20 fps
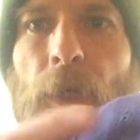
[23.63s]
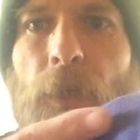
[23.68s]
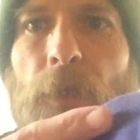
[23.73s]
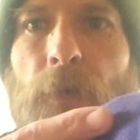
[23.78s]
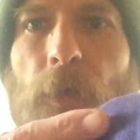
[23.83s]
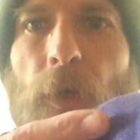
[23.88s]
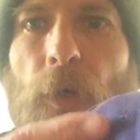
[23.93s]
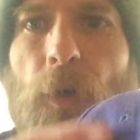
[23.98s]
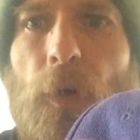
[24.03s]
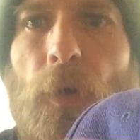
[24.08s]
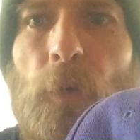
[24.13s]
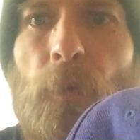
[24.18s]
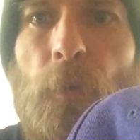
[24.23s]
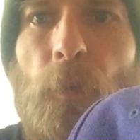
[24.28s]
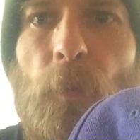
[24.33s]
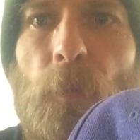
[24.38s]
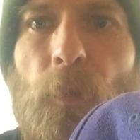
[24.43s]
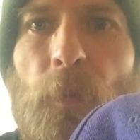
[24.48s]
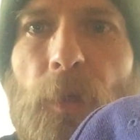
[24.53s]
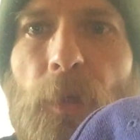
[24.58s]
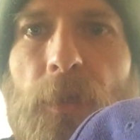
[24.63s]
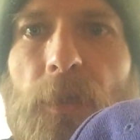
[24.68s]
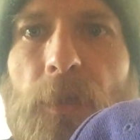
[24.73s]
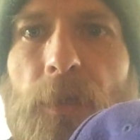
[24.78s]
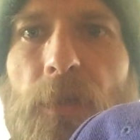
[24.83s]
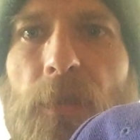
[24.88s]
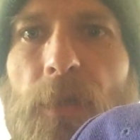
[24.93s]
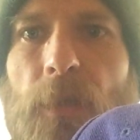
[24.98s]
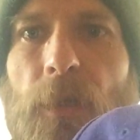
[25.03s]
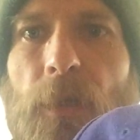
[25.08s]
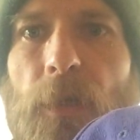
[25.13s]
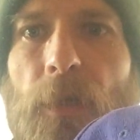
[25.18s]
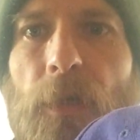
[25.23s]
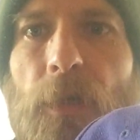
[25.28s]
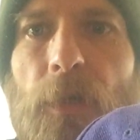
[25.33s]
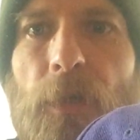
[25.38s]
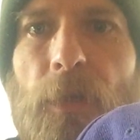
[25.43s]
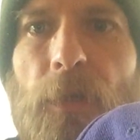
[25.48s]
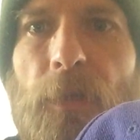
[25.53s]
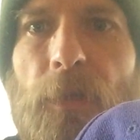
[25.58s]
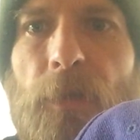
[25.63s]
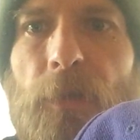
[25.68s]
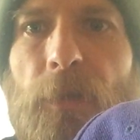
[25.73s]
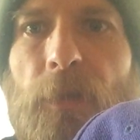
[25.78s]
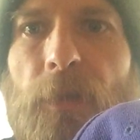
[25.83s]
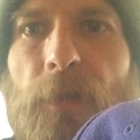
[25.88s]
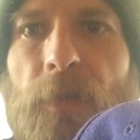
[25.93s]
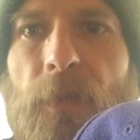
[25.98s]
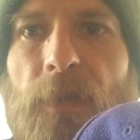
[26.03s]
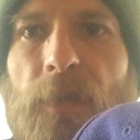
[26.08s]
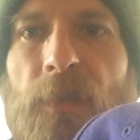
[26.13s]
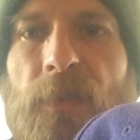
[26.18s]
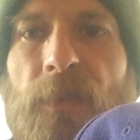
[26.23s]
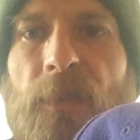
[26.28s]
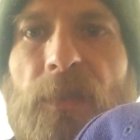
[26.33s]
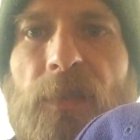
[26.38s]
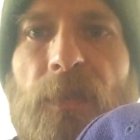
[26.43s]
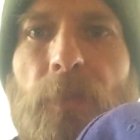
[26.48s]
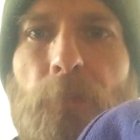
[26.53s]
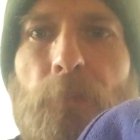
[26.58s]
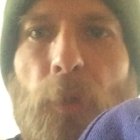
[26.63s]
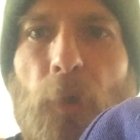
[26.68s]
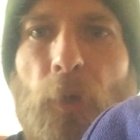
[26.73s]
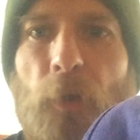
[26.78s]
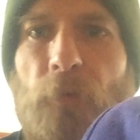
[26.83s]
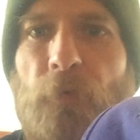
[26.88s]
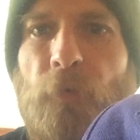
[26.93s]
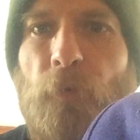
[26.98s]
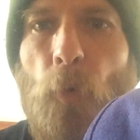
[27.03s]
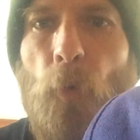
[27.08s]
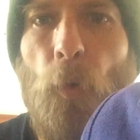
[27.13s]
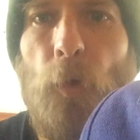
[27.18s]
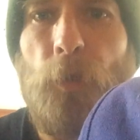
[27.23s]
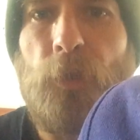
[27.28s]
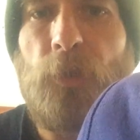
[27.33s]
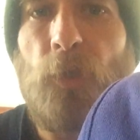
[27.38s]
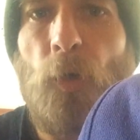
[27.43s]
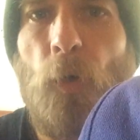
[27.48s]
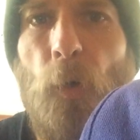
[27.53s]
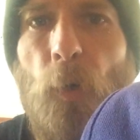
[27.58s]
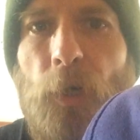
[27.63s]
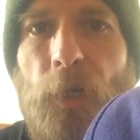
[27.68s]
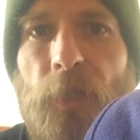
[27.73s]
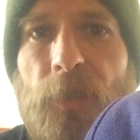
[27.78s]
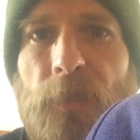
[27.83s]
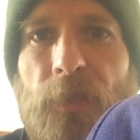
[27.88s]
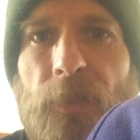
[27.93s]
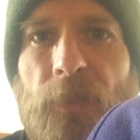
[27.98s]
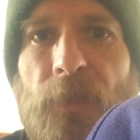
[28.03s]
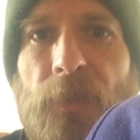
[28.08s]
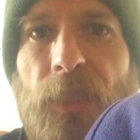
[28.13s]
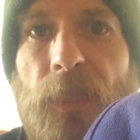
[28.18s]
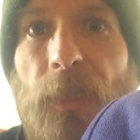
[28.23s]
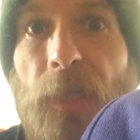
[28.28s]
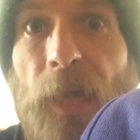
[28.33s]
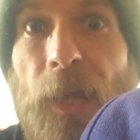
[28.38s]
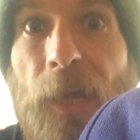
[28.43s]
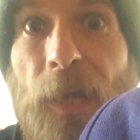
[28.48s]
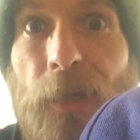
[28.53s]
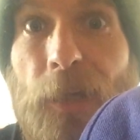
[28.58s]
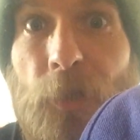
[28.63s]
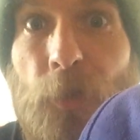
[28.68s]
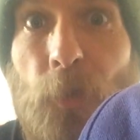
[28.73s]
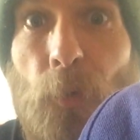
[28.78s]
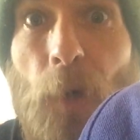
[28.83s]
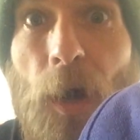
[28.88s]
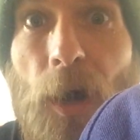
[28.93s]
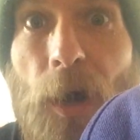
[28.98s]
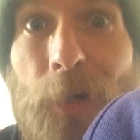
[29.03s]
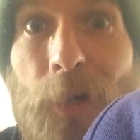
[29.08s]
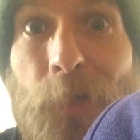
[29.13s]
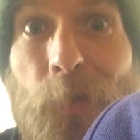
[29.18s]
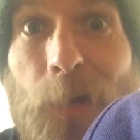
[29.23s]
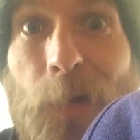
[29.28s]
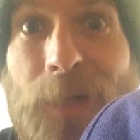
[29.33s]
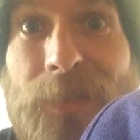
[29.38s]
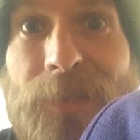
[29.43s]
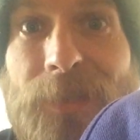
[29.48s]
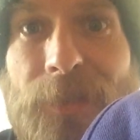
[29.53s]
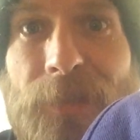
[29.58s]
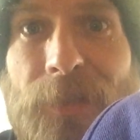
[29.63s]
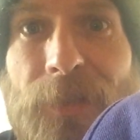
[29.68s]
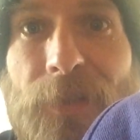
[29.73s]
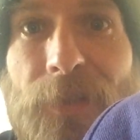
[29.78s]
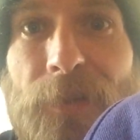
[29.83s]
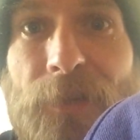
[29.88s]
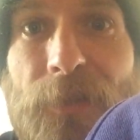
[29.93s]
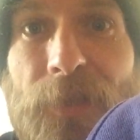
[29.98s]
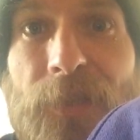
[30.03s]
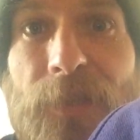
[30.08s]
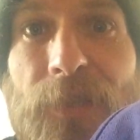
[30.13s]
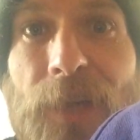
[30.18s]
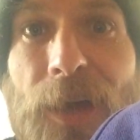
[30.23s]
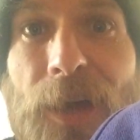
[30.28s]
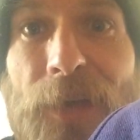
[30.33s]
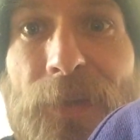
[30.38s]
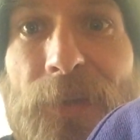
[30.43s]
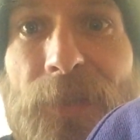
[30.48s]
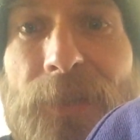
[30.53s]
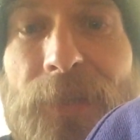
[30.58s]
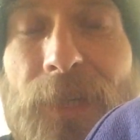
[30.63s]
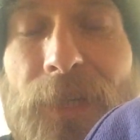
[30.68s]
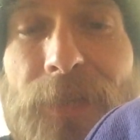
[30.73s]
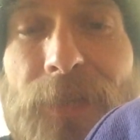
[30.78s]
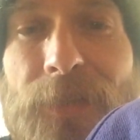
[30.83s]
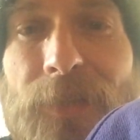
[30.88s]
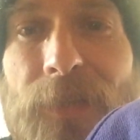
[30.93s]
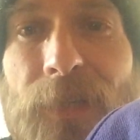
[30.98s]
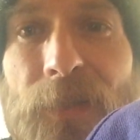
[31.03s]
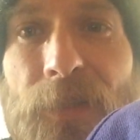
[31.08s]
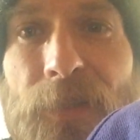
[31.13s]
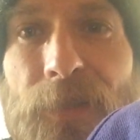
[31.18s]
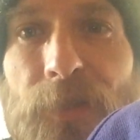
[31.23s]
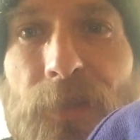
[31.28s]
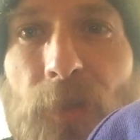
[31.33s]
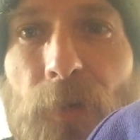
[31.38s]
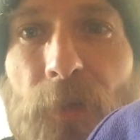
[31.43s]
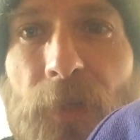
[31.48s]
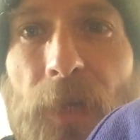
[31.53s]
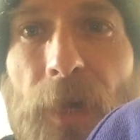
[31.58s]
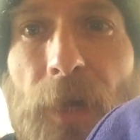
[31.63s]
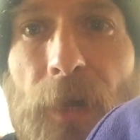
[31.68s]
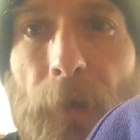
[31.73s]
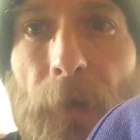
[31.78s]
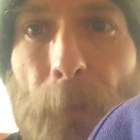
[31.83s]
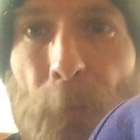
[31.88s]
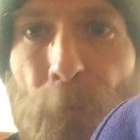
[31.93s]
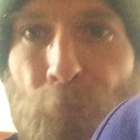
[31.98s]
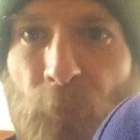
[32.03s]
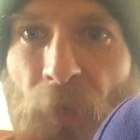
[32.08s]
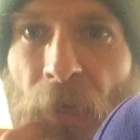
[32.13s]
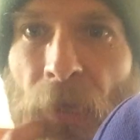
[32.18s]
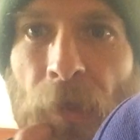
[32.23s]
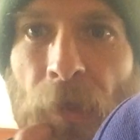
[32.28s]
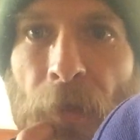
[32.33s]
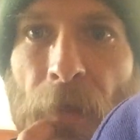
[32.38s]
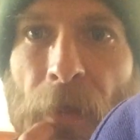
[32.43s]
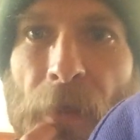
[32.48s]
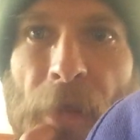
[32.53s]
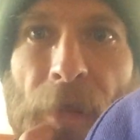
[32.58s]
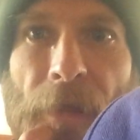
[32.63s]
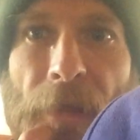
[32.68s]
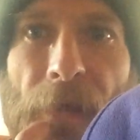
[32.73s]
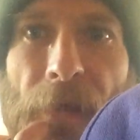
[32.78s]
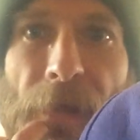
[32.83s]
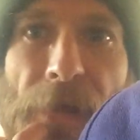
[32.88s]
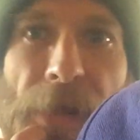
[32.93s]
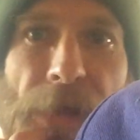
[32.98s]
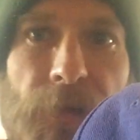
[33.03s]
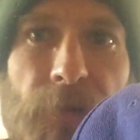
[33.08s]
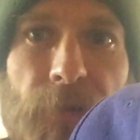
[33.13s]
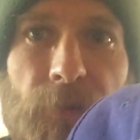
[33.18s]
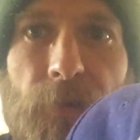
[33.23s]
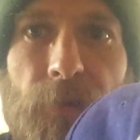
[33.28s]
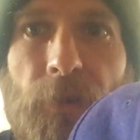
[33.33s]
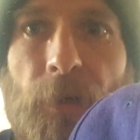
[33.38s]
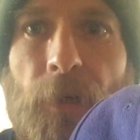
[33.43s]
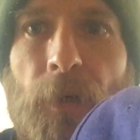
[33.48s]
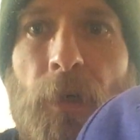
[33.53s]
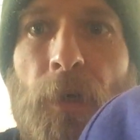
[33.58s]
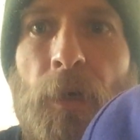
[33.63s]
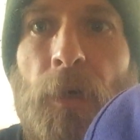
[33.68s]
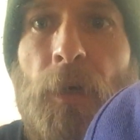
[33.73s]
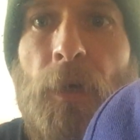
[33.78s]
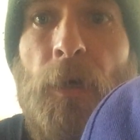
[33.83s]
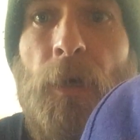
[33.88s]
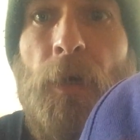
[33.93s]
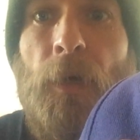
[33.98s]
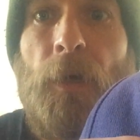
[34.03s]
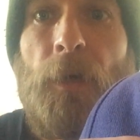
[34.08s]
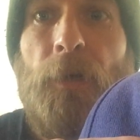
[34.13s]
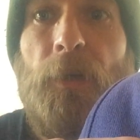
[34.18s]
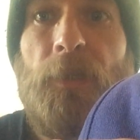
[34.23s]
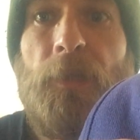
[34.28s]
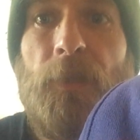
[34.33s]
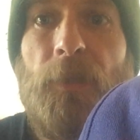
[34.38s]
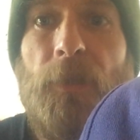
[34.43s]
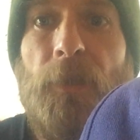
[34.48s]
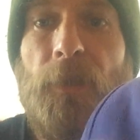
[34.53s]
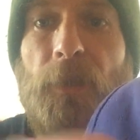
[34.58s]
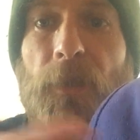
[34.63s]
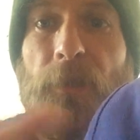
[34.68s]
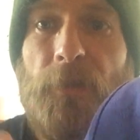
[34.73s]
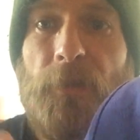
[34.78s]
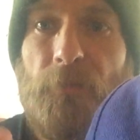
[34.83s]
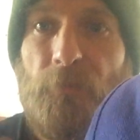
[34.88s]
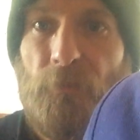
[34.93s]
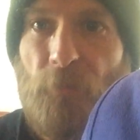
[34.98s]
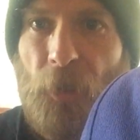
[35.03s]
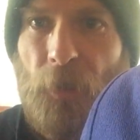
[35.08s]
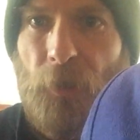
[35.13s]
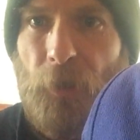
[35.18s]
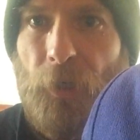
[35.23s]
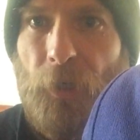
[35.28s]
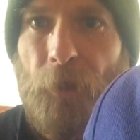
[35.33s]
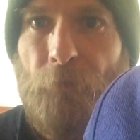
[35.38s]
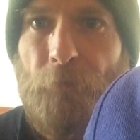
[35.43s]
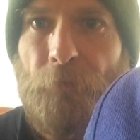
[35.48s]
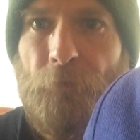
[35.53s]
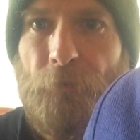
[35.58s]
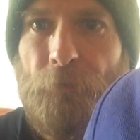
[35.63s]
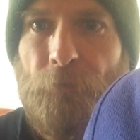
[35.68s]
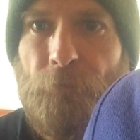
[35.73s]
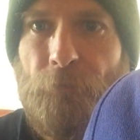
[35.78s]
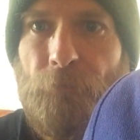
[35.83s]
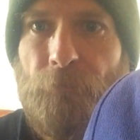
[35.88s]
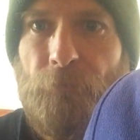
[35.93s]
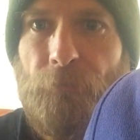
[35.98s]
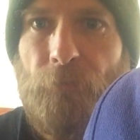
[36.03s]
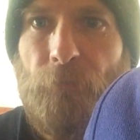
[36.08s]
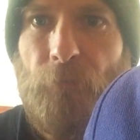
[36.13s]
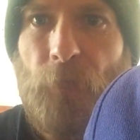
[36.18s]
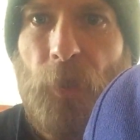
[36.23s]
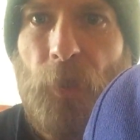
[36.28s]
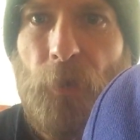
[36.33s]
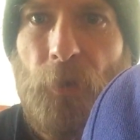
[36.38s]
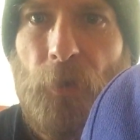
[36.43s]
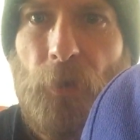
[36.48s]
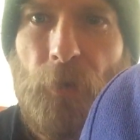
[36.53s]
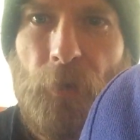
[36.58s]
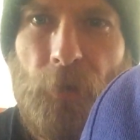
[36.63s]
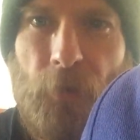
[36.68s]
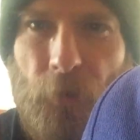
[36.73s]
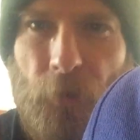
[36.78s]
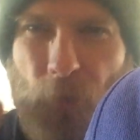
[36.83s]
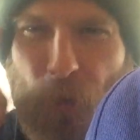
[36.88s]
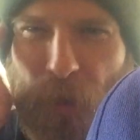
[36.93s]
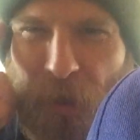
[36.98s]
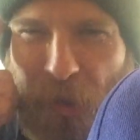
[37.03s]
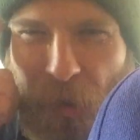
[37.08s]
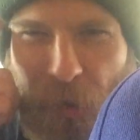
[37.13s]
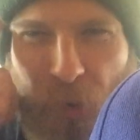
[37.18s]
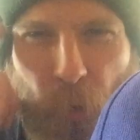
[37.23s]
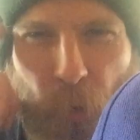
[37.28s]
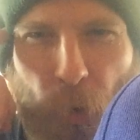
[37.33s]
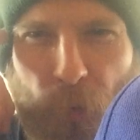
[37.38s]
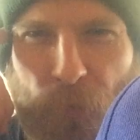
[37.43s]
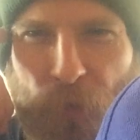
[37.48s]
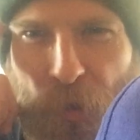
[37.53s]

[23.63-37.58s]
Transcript: So this is the symbol for Taurus, Taurus, the sign, the second sign of the zodiac. And initially this glyph, the original sort of